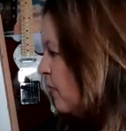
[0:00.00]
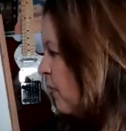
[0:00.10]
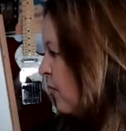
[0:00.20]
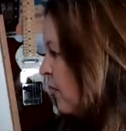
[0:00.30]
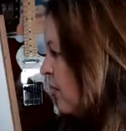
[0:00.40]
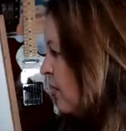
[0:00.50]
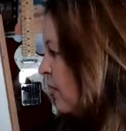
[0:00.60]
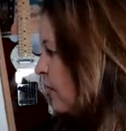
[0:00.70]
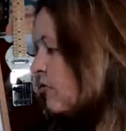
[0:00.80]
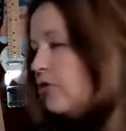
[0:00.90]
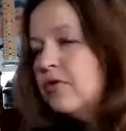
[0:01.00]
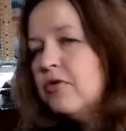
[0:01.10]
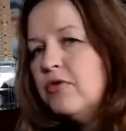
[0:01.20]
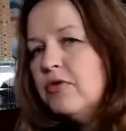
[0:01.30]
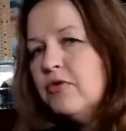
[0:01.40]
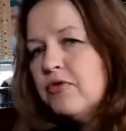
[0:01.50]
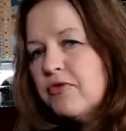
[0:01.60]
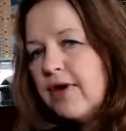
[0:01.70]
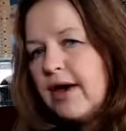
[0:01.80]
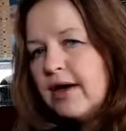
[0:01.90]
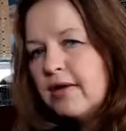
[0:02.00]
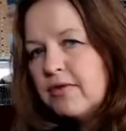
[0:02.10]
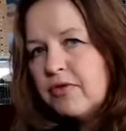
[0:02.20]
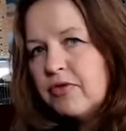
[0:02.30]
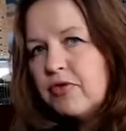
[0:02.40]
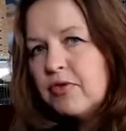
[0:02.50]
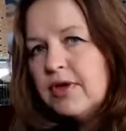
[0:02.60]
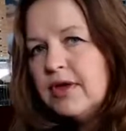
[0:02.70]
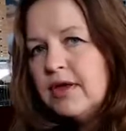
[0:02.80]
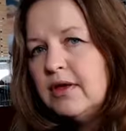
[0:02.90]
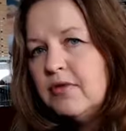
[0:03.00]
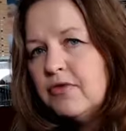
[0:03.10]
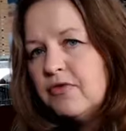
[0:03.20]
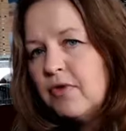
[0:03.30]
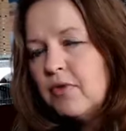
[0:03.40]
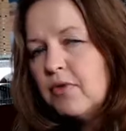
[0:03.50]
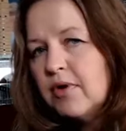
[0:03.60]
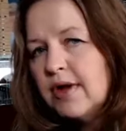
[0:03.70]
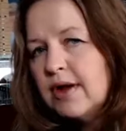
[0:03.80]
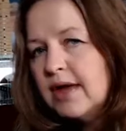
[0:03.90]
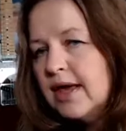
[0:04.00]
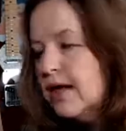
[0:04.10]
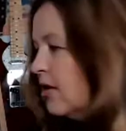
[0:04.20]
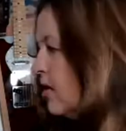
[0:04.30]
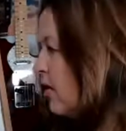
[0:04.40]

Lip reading: 4, 2, 5, 3, 4, and again.